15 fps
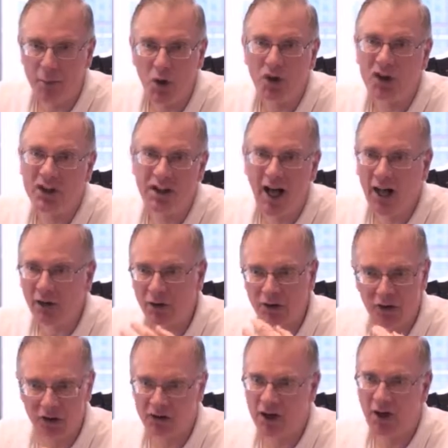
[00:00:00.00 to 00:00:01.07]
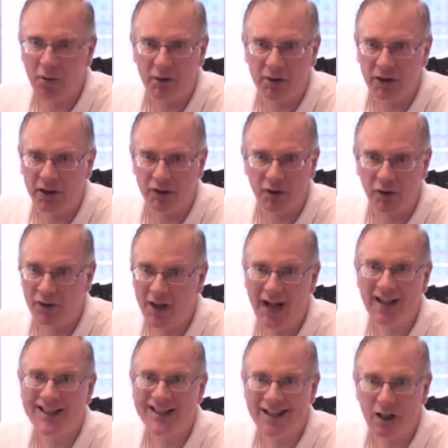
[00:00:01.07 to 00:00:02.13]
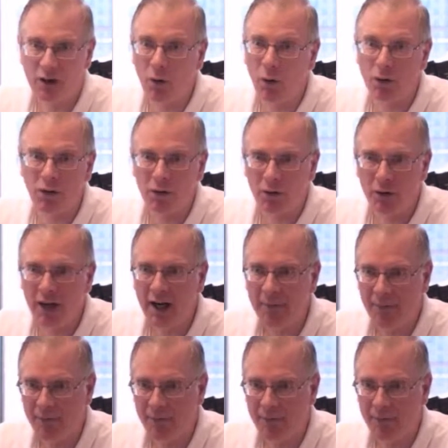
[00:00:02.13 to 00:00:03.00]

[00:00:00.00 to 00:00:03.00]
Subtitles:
million that's coming in. So that's the golden ring.